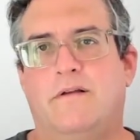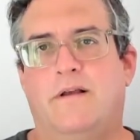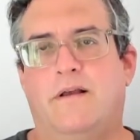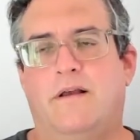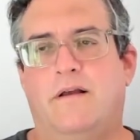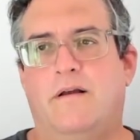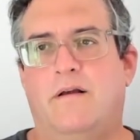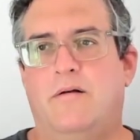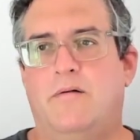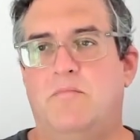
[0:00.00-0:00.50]

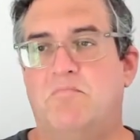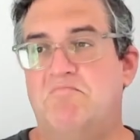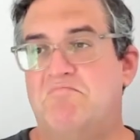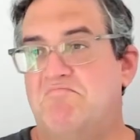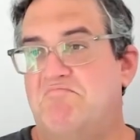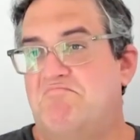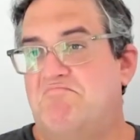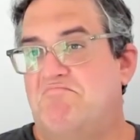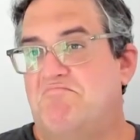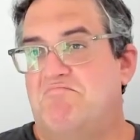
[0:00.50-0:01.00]

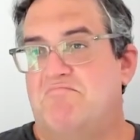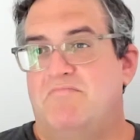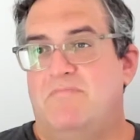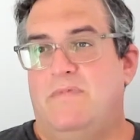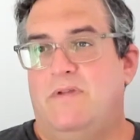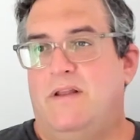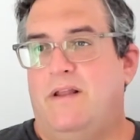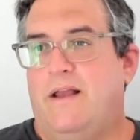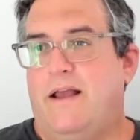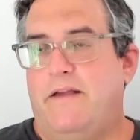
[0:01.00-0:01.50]

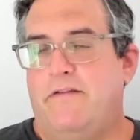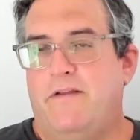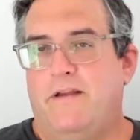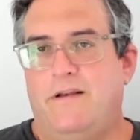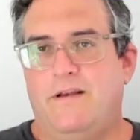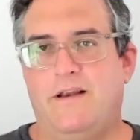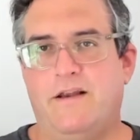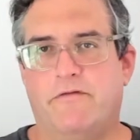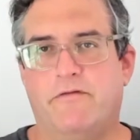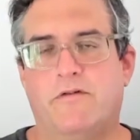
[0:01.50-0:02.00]
I
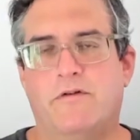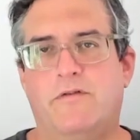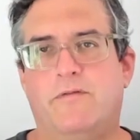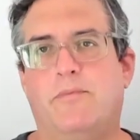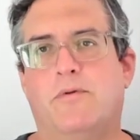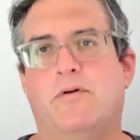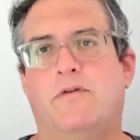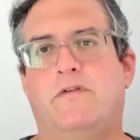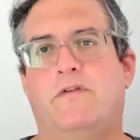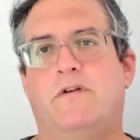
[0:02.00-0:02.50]
think differs
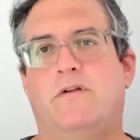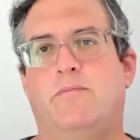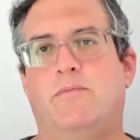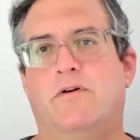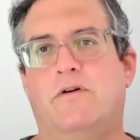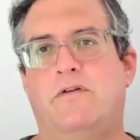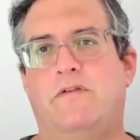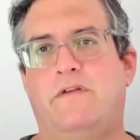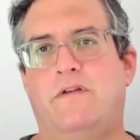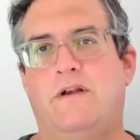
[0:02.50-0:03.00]
person to
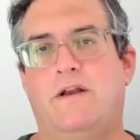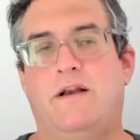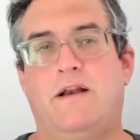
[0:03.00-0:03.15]
person,